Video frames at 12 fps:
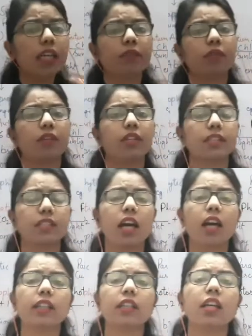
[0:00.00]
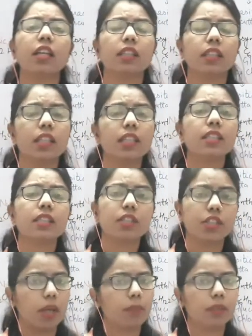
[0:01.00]
we will start this
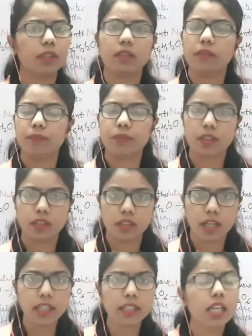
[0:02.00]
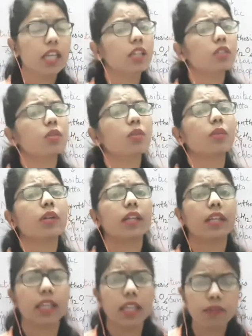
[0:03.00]
chapter, right? So
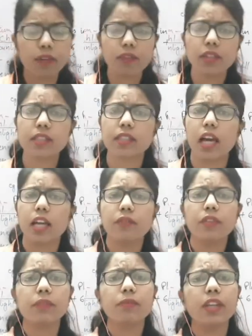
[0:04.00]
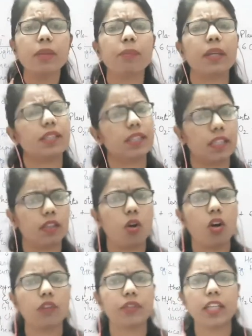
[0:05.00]
if I will start with very basic
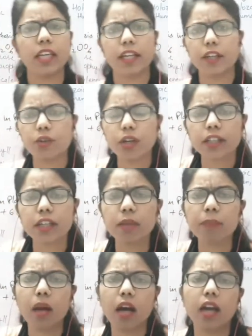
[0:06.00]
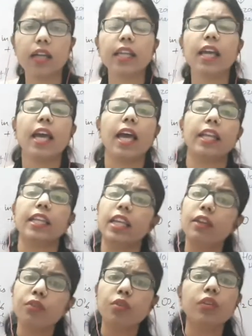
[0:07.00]
or with the introductory part, and
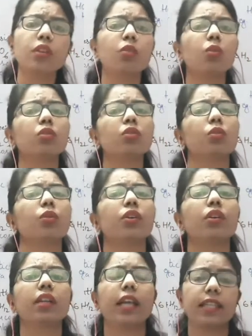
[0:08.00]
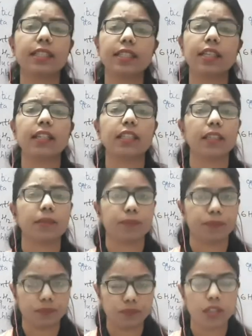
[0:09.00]
if you will go through your NCERT,
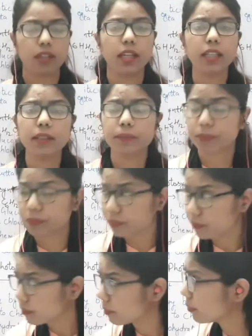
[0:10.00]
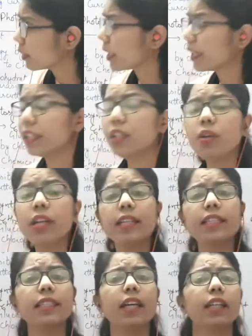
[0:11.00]
right? In your
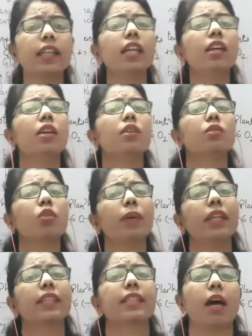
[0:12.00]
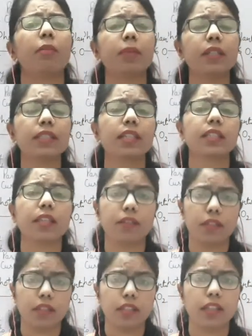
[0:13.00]
NCERT, so many examples are
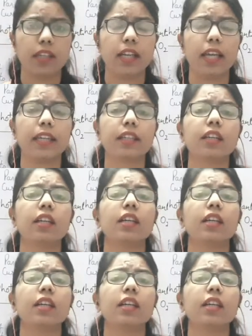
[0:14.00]
given. Like